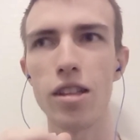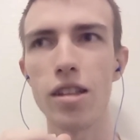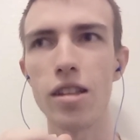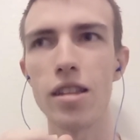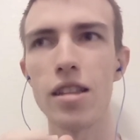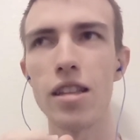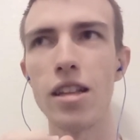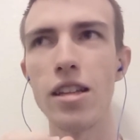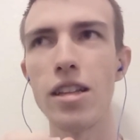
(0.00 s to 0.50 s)

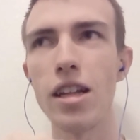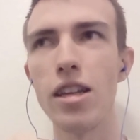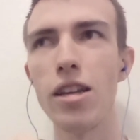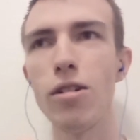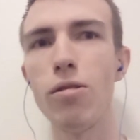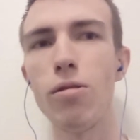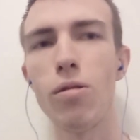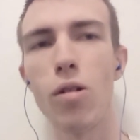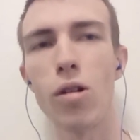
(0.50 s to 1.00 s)

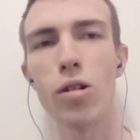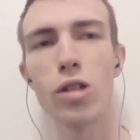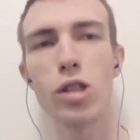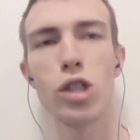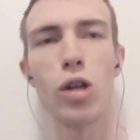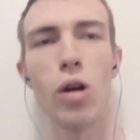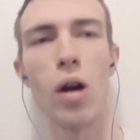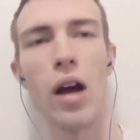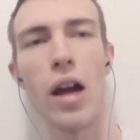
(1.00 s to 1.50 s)
Nintendo
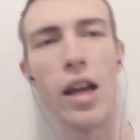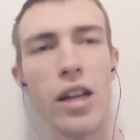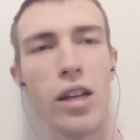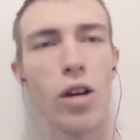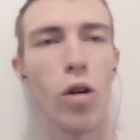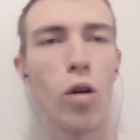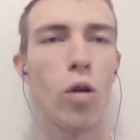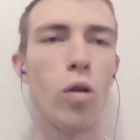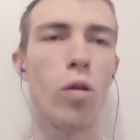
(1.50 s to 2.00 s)
trying to
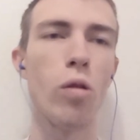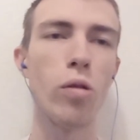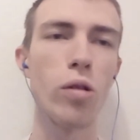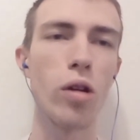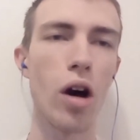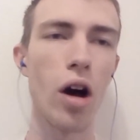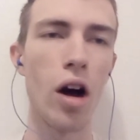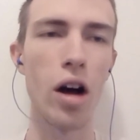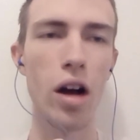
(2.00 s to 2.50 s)
hold
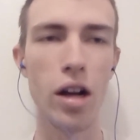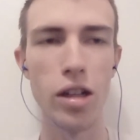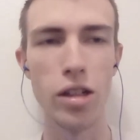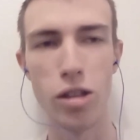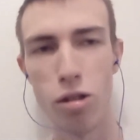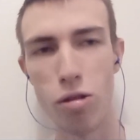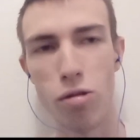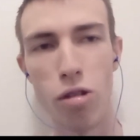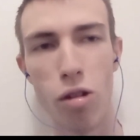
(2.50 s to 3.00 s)
on
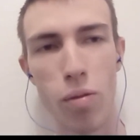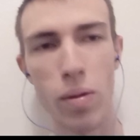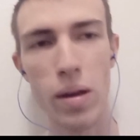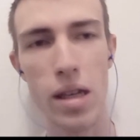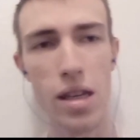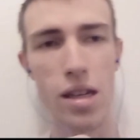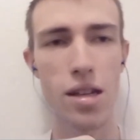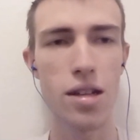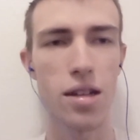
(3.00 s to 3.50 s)
to the
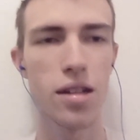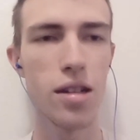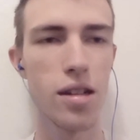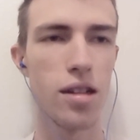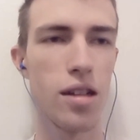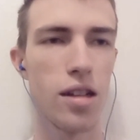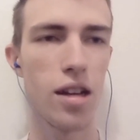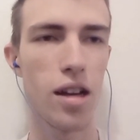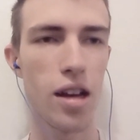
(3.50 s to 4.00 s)
Wii,
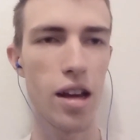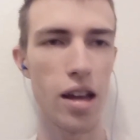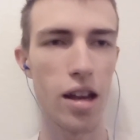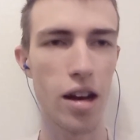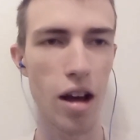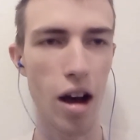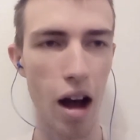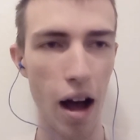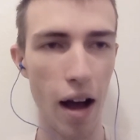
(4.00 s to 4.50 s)
and
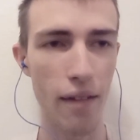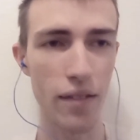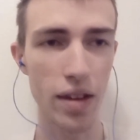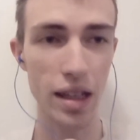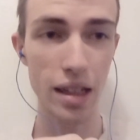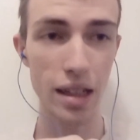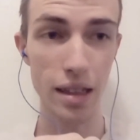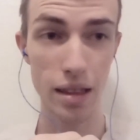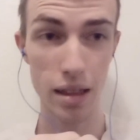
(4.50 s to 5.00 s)

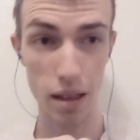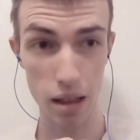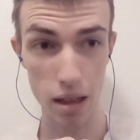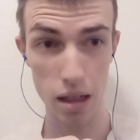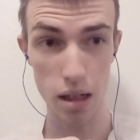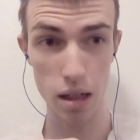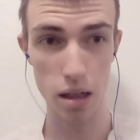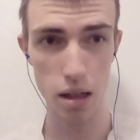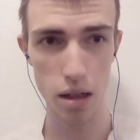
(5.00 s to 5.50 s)

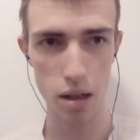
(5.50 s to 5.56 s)
obviously